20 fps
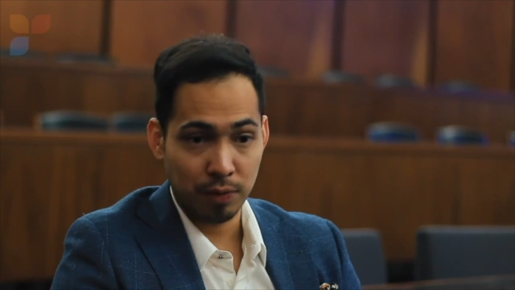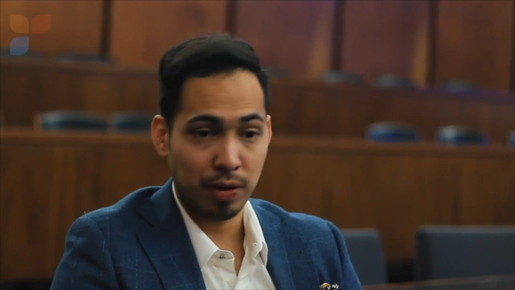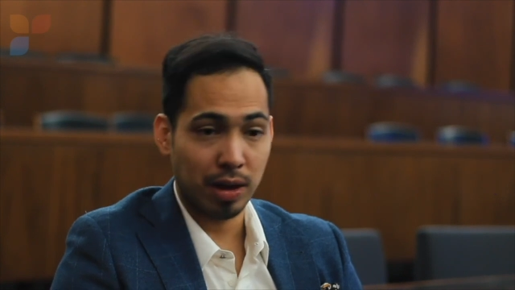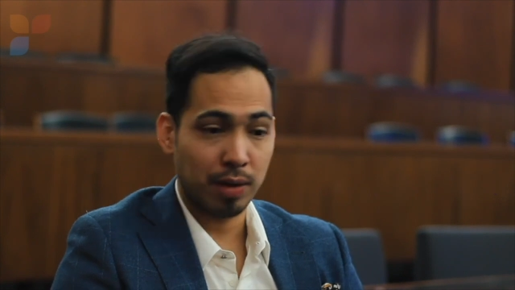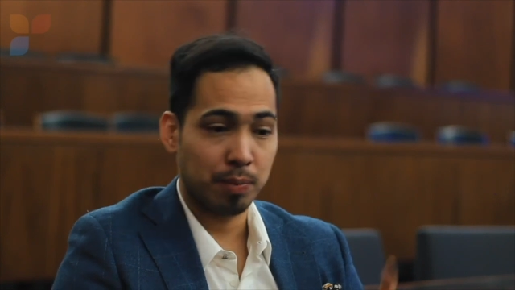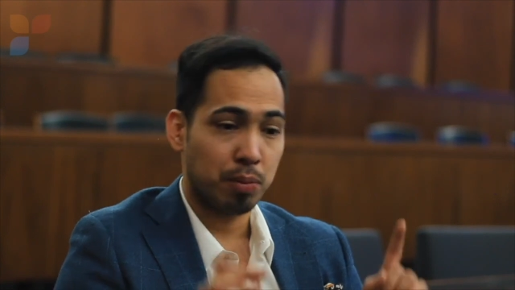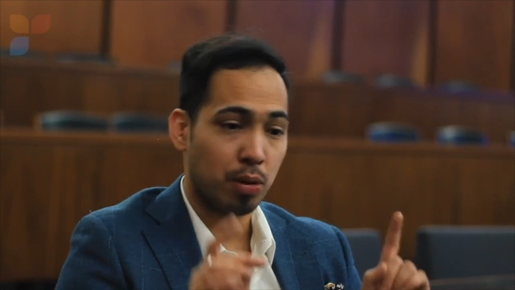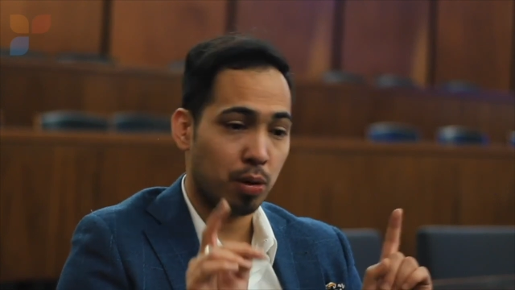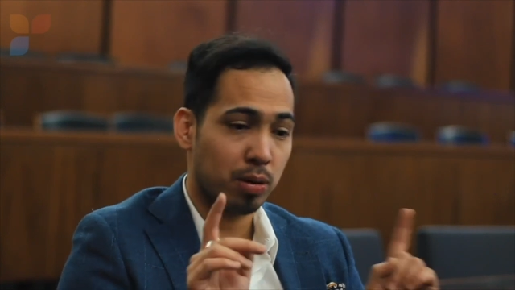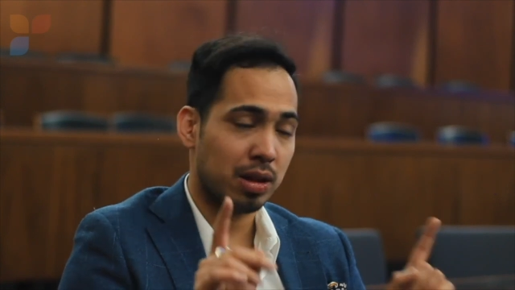In
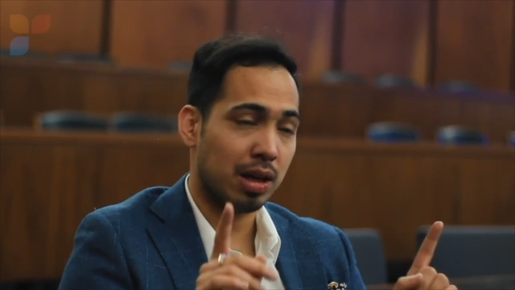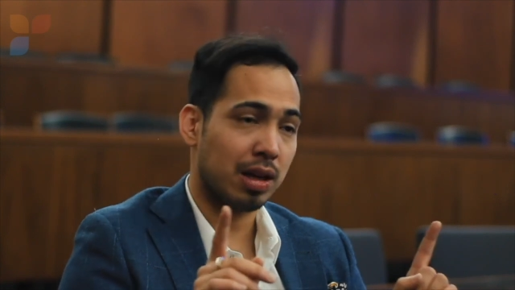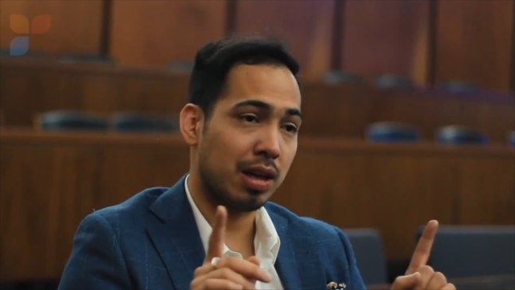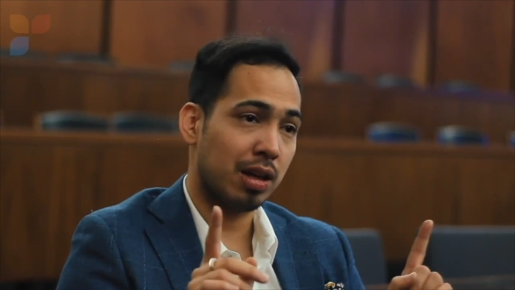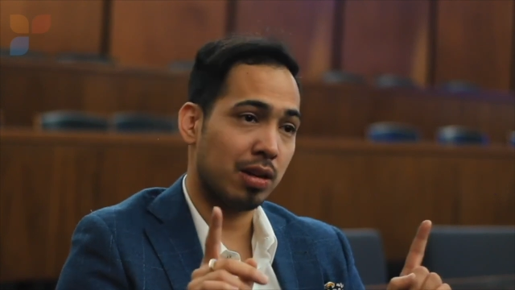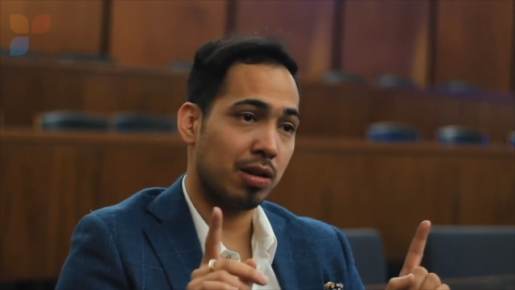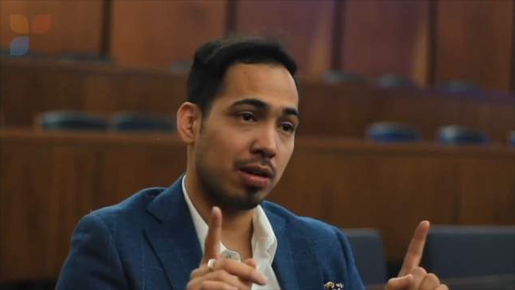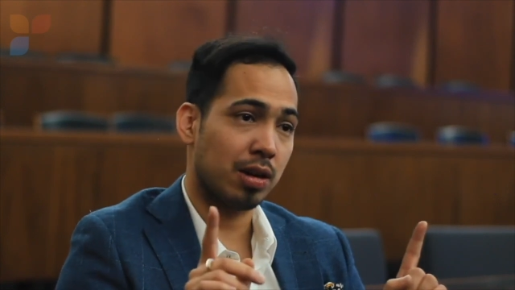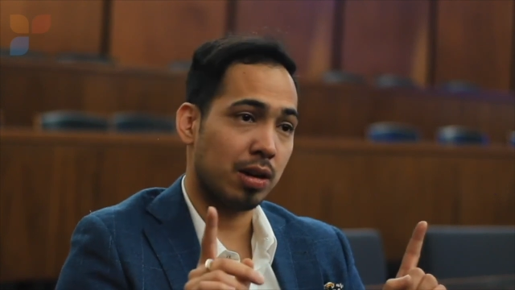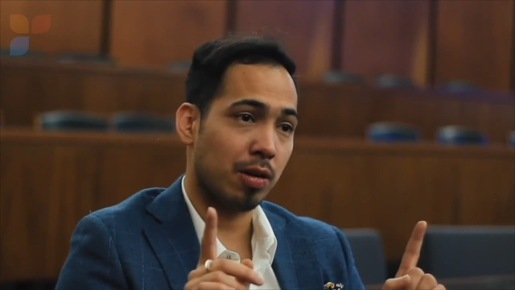fact, both
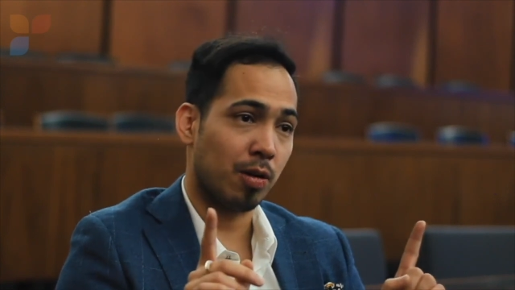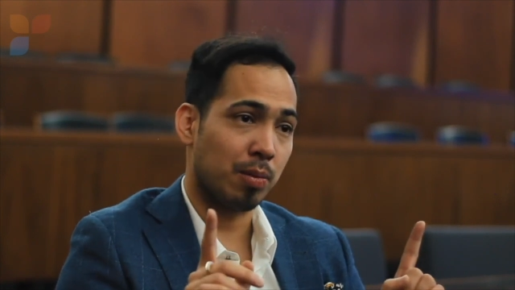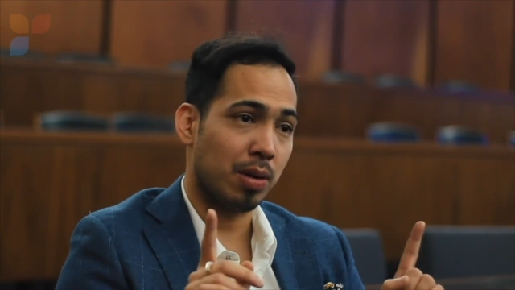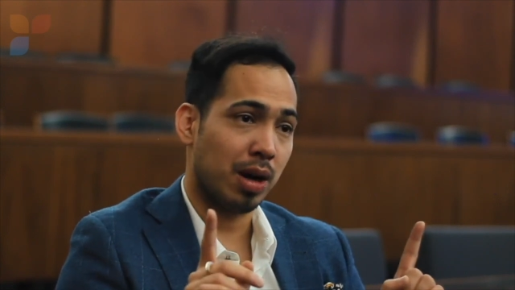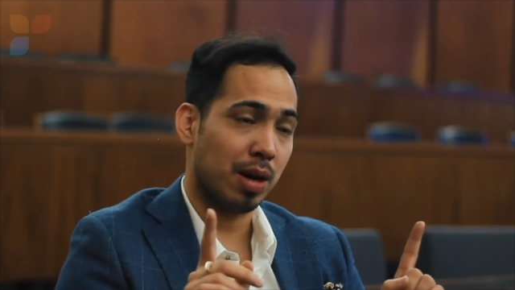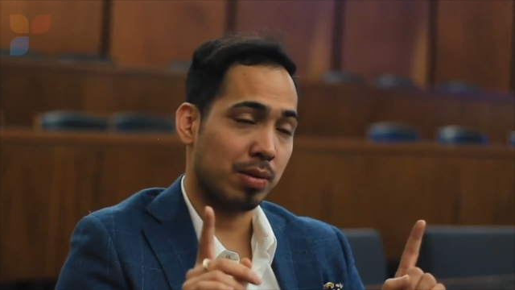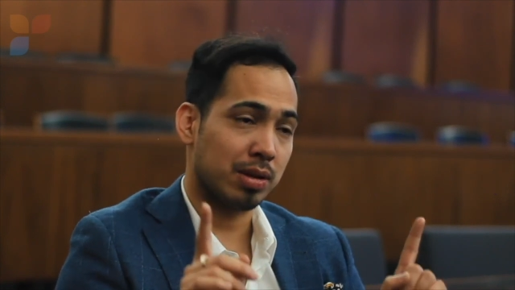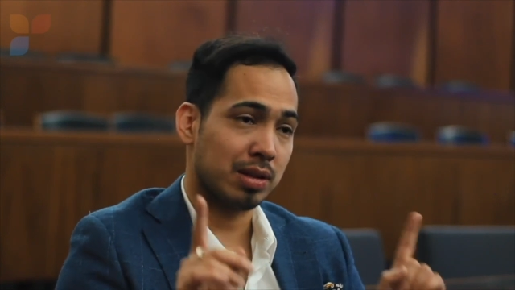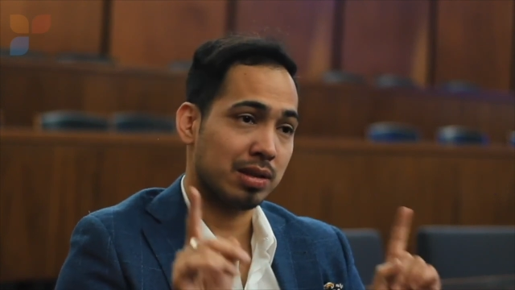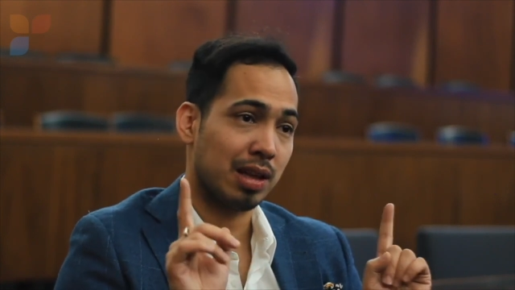Aquino and
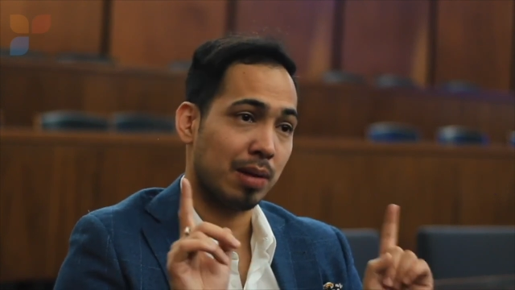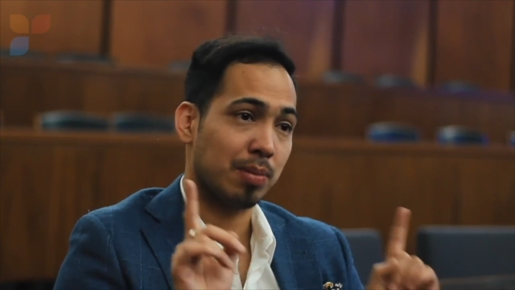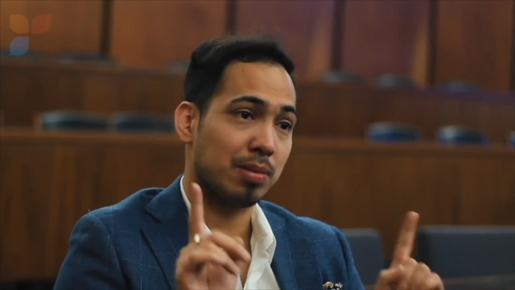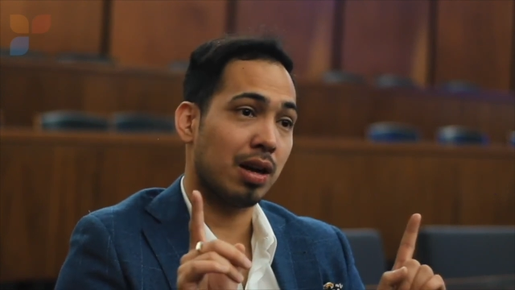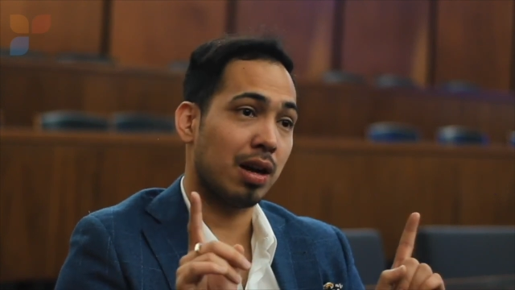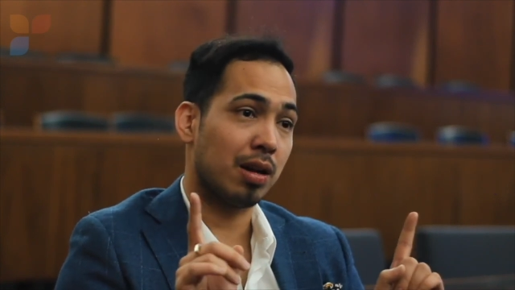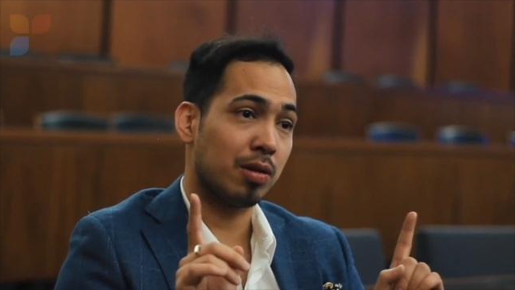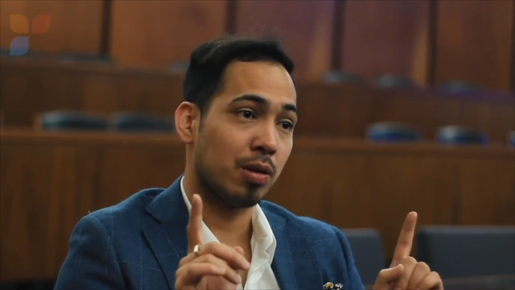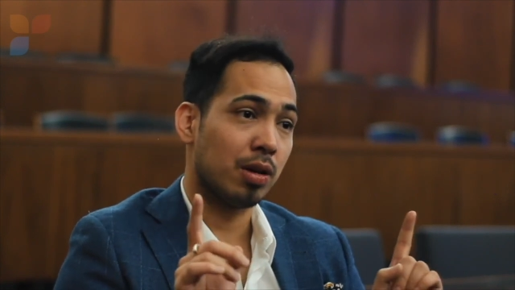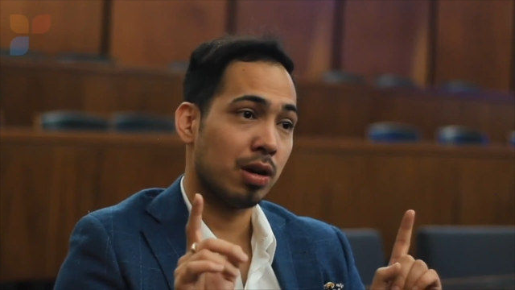Obama
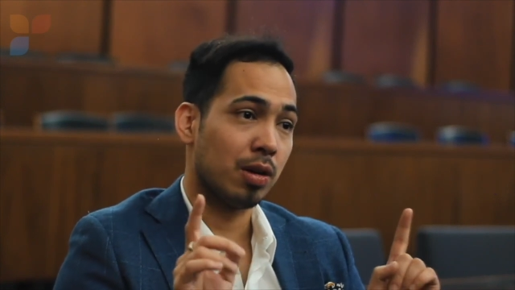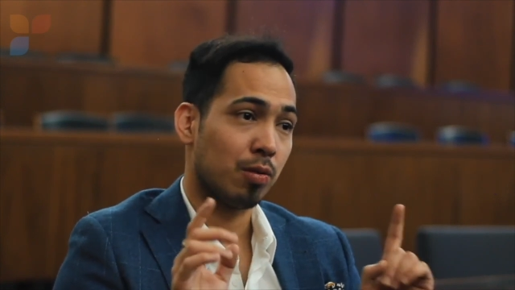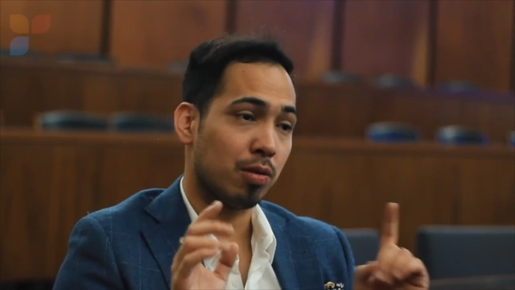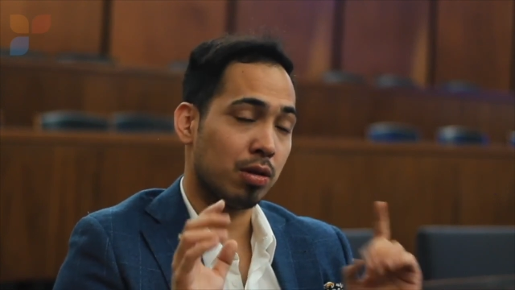stepped down